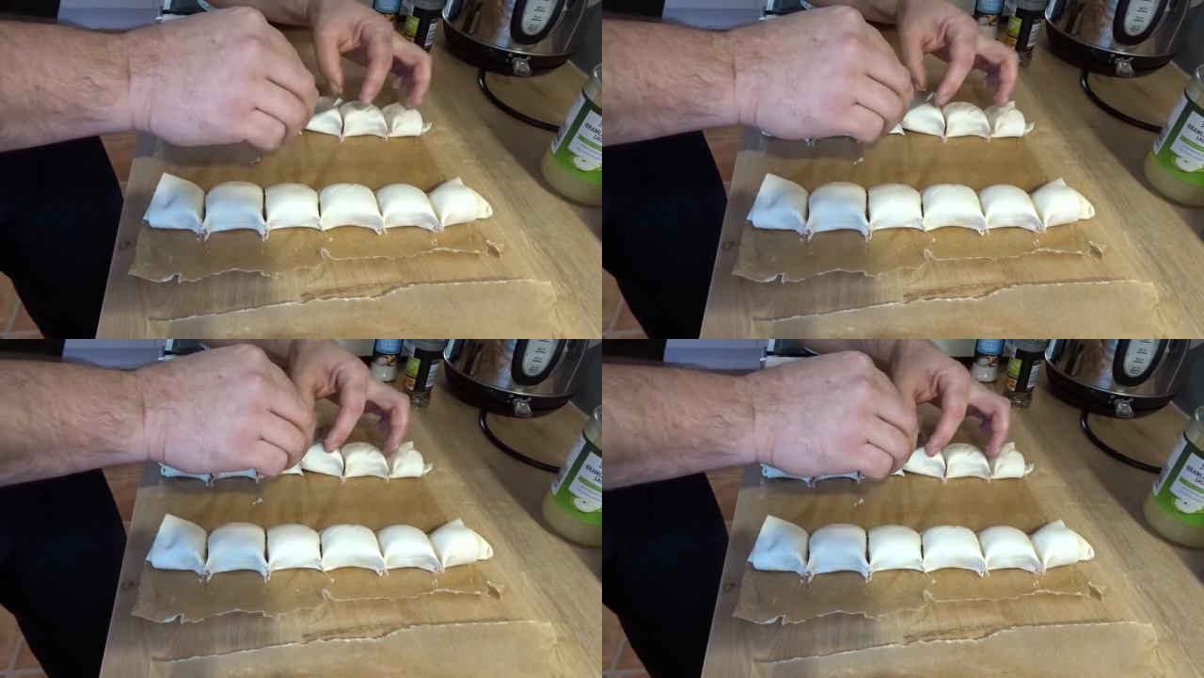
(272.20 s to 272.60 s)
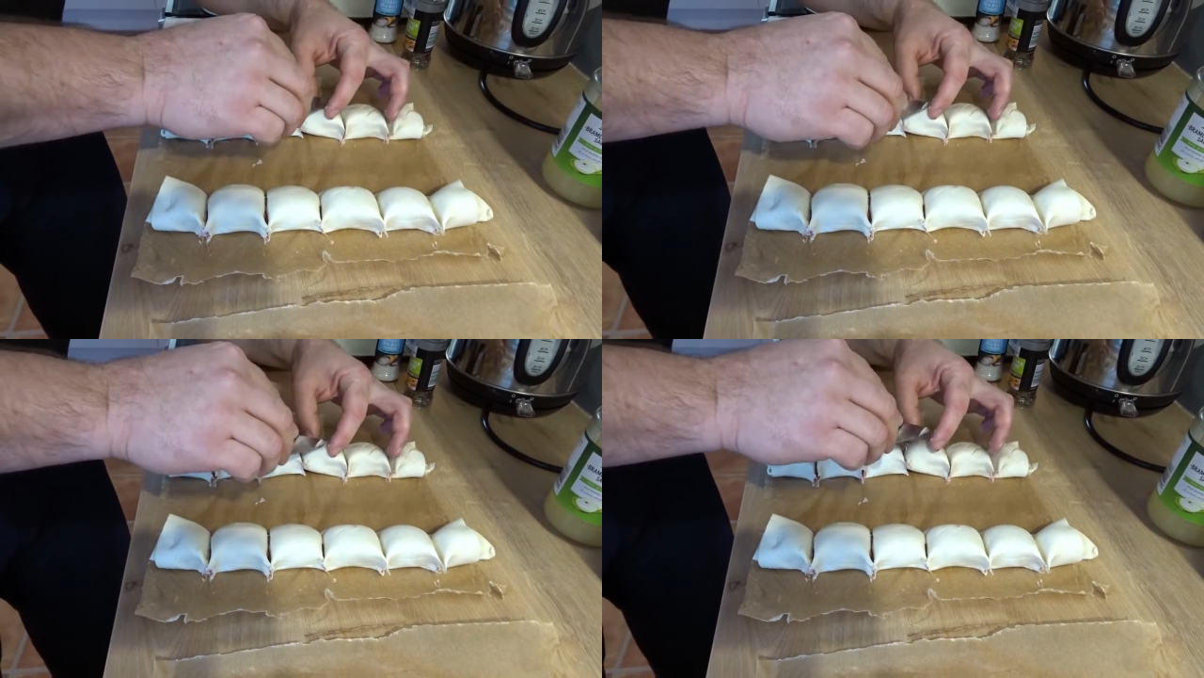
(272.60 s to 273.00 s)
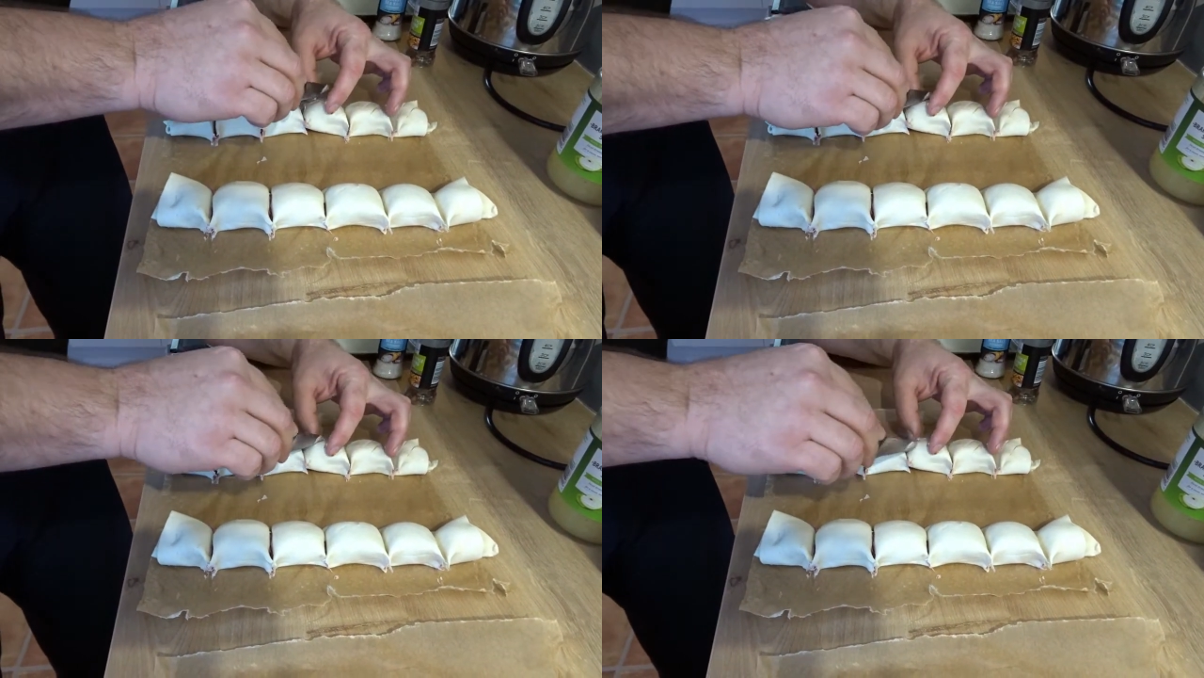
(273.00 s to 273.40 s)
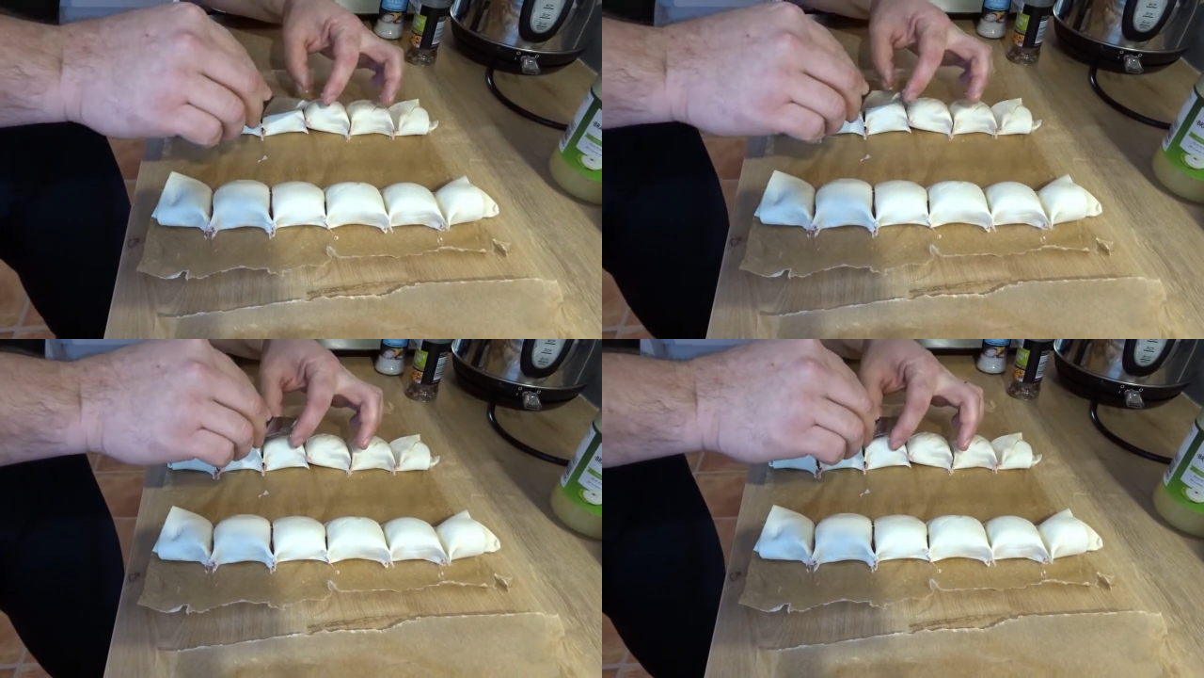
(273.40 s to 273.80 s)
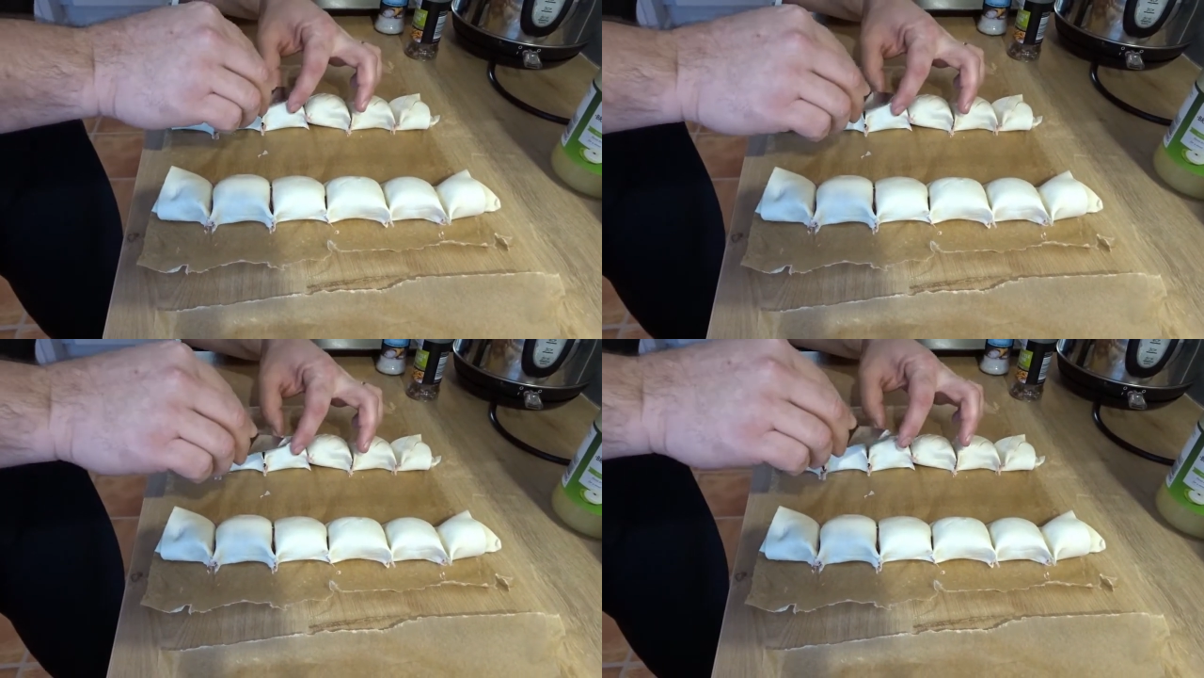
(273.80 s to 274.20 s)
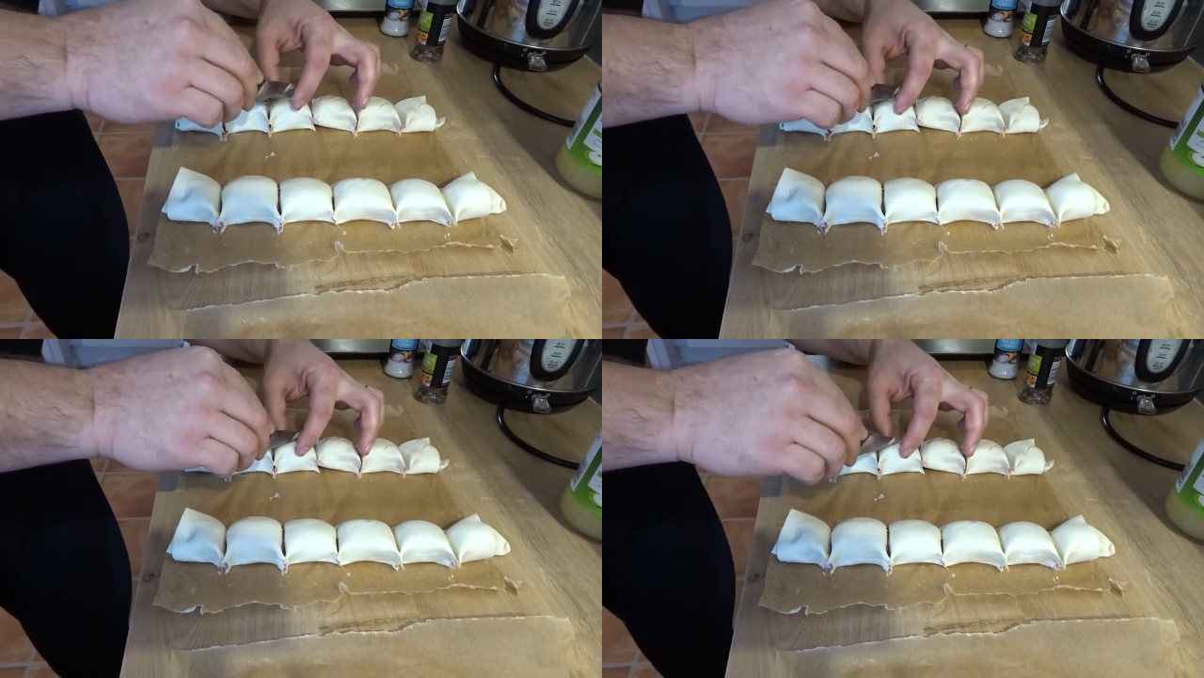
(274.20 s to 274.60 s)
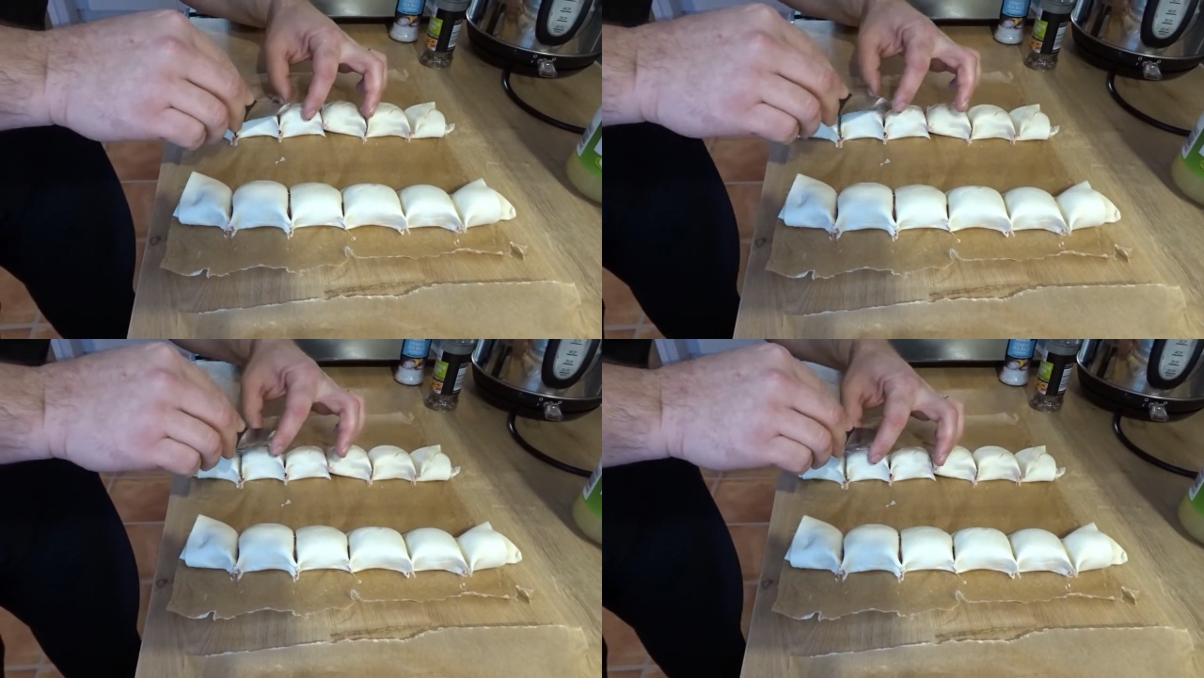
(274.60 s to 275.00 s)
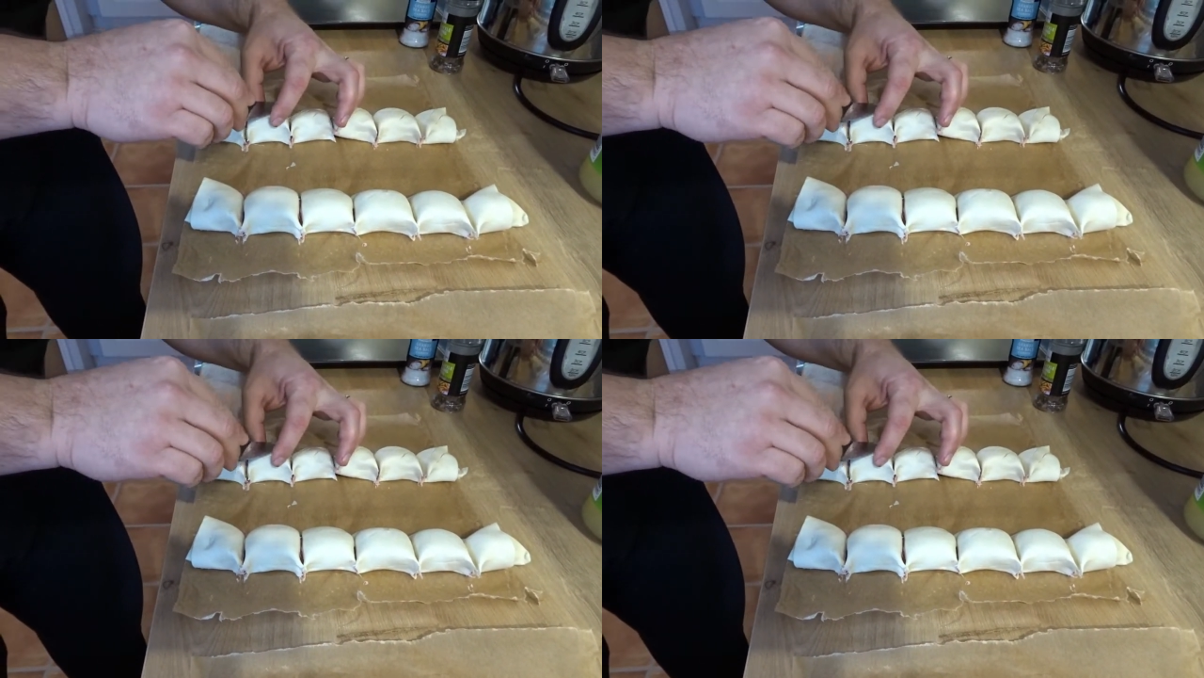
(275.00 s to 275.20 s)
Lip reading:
(no speaker visible)